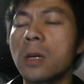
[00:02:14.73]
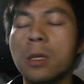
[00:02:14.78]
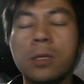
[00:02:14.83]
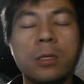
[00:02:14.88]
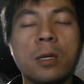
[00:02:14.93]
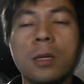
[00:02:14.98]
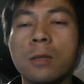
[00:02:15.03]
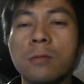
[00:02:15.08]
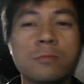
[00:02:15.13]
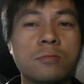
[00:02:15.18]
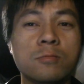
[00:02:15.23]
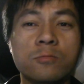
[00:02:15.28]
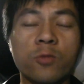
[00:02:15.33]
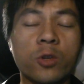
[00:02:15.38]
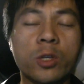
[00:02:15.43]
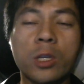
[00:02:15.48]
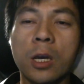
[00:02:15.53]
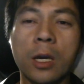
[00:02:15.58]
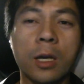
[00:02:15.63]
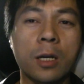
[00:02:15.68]
and then
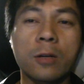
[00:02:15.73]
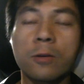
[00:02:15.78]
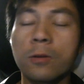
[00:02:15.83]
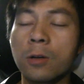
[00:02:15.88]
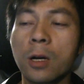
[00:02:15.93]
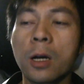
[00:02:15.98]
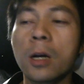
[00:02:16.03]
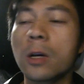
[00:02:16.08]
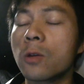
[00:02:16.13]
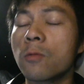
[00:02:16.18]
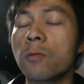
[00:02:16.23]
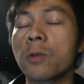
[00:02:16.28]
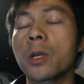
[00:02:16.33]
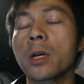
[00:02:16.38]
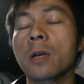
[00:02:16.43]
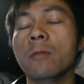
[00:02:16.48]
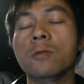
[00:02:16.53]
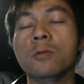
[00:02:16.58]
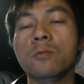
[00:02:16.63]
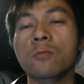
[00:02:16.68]
what the heck, I don't know what the
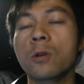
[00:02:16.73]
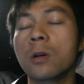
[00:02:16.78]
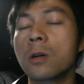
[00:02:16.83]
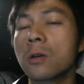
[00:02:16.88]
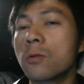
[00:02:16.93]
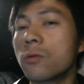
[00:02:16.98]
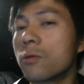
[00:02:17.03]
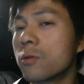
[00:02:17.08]
heck was wrong.